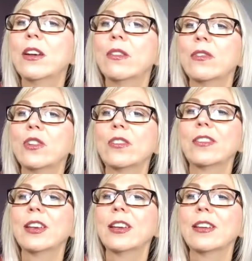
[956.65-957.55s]

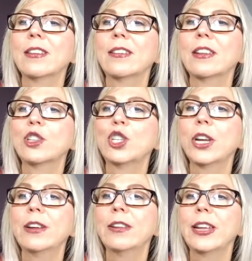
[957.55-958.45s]
versus
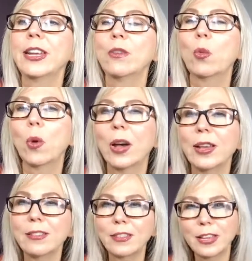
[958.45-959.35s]
sharing it
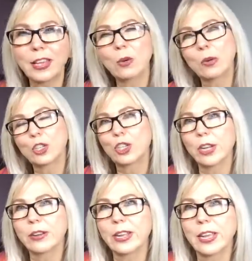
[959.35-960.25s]
wisely or
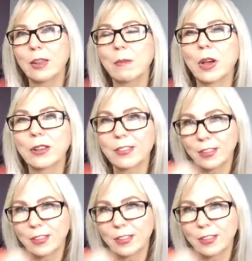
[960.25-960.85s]
sharing it amongst